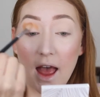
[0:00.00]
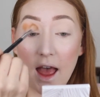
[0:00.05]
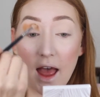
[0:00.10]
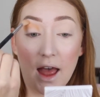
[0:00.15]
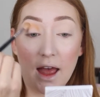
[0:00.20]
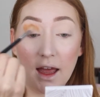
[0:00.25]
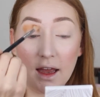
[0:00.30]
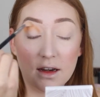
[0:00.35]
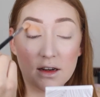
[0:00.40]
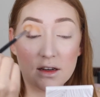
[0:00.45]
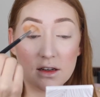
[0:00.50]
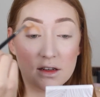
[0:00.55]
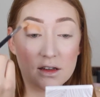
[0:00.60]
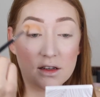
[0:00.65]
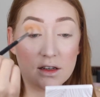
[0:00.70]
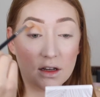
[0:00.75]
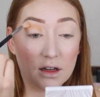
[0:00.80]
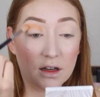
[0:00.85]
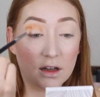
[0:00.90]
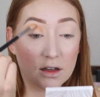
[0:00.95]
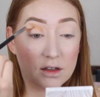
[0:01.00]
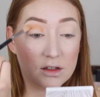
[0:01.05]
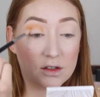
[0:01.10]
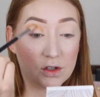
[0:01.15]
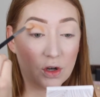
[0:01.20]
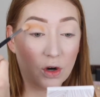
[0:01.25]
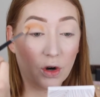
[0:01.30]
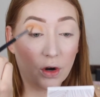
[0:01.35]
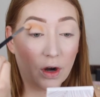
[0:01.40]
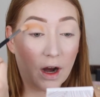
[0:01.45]
and
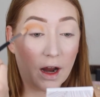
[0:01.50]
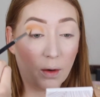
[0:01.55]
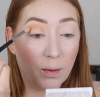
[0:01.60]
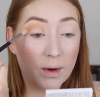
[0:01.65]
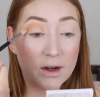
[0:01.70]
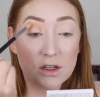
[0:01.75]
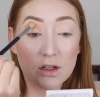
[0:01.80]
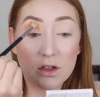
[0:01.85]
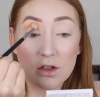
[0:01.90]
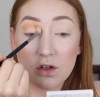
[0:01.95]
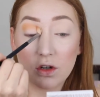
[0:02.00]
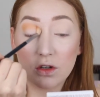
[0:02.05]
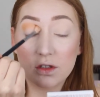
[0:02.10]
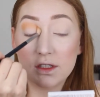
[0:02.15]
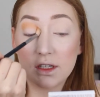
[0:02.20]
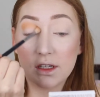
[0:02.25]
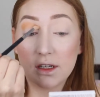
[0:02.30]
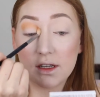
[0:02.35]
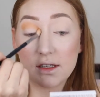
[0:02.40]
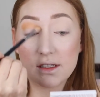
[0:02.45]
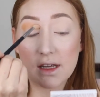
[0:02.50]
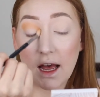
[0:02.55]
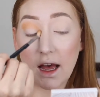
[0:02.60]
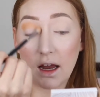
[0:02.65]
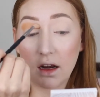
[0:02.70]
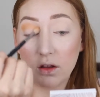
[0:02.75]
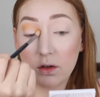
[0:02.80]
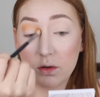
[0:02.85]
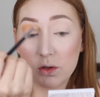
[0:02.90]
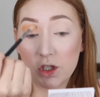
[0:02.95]
so I went to the doctors, I
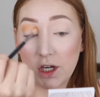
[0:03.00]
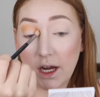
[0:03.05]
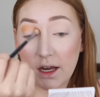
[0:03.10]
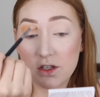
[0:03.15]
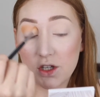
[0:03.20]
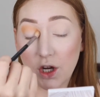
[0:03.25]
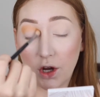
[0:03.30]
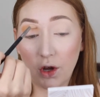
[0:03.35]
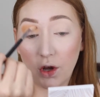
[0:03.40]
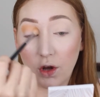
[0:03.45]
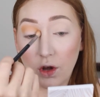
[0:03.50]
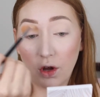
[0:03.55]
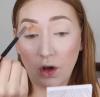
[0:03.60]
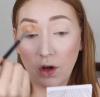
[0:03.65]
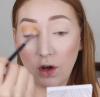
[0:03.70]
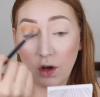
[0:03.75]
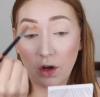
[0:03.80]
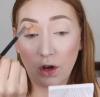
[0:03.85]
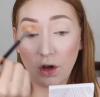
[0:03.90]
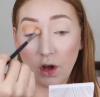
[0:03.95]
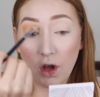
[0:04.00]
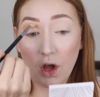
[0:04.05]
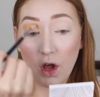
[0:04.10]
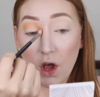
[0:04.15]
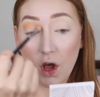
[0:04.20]
had a little chat to her,